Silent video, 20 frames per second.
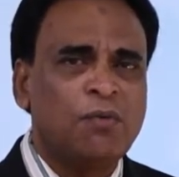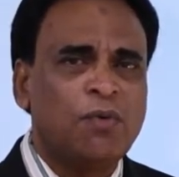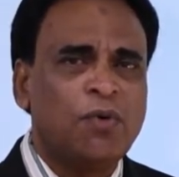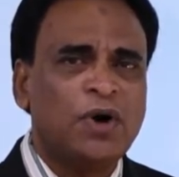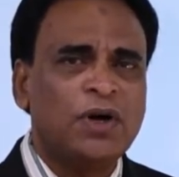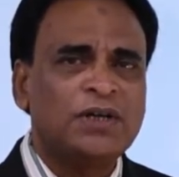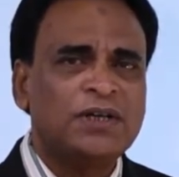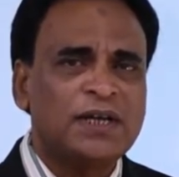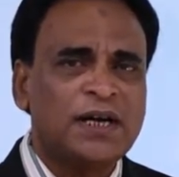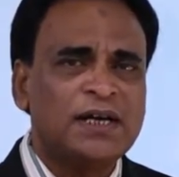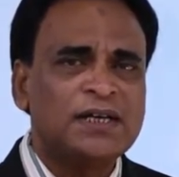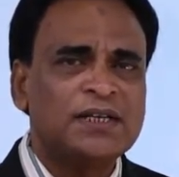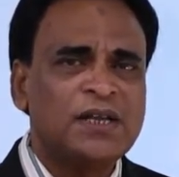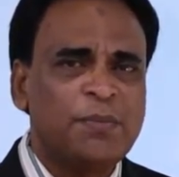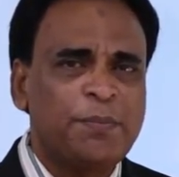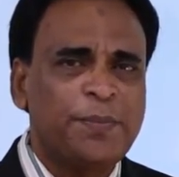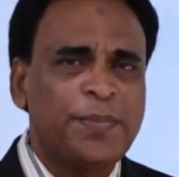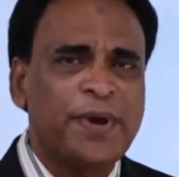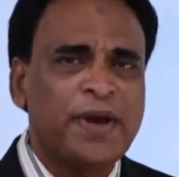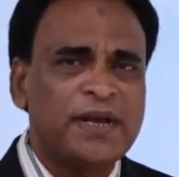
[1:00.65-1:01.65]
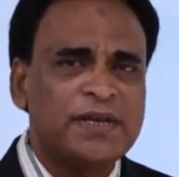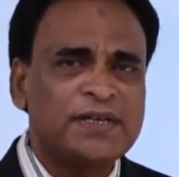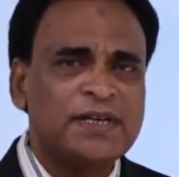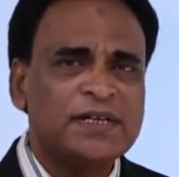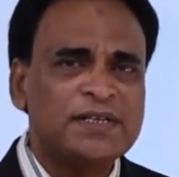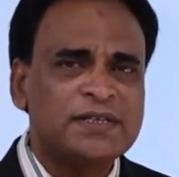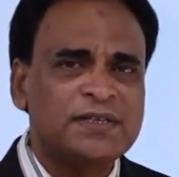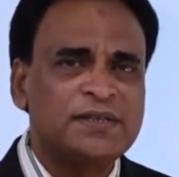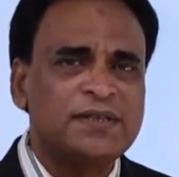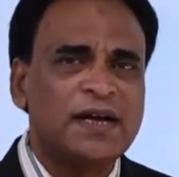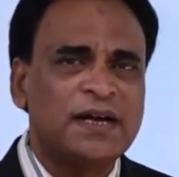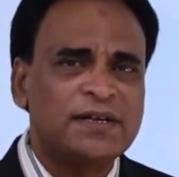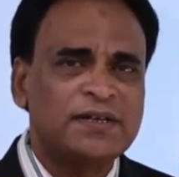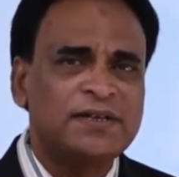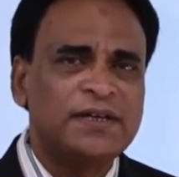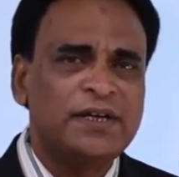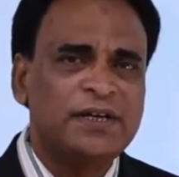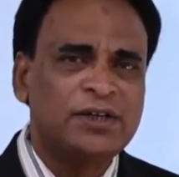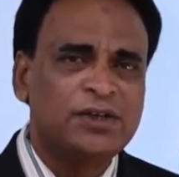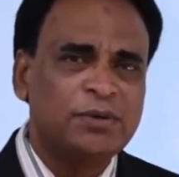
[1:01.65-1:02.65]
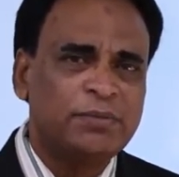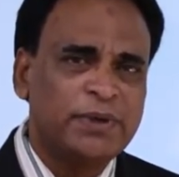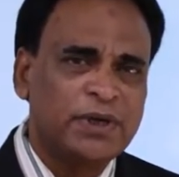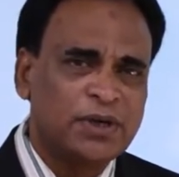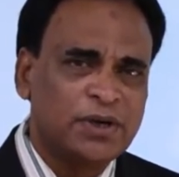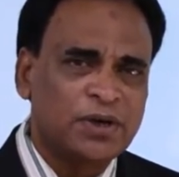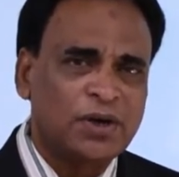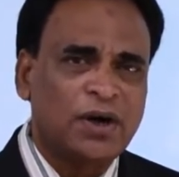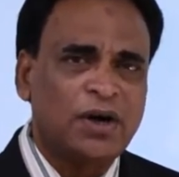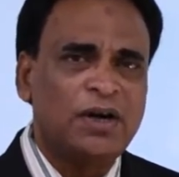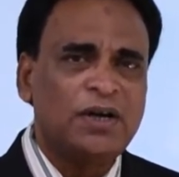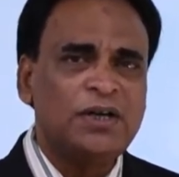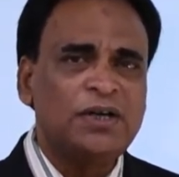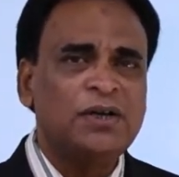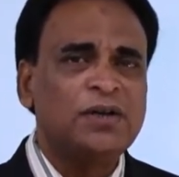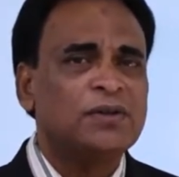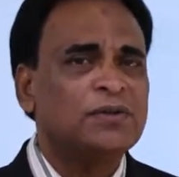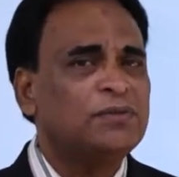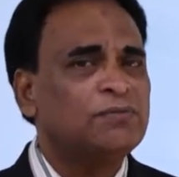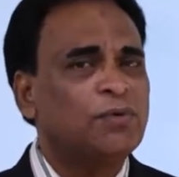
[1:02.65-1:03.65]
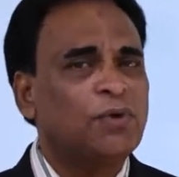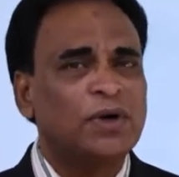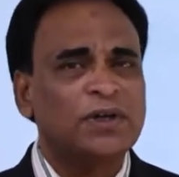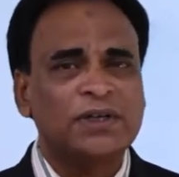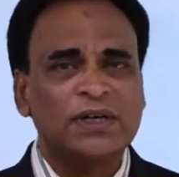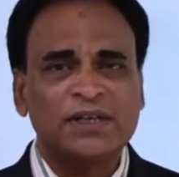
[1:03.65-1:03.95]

what are the pages that need to be crawled, what